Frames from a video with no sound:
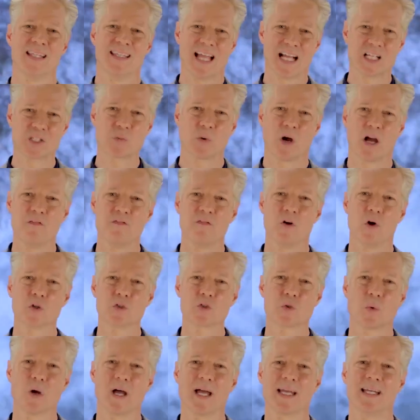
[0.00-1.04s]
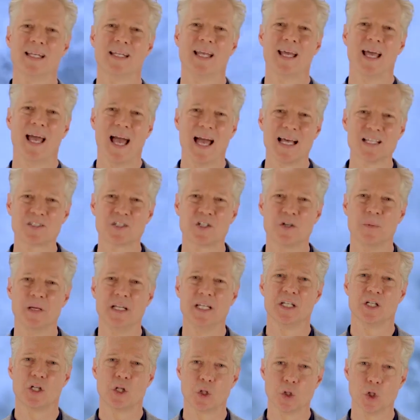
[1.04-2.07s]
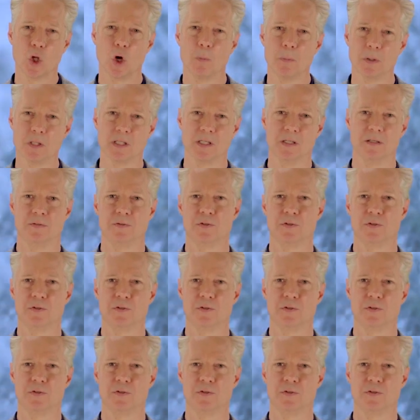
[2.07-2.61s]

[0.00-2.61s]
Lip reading: That's why Volkswagen has committed globally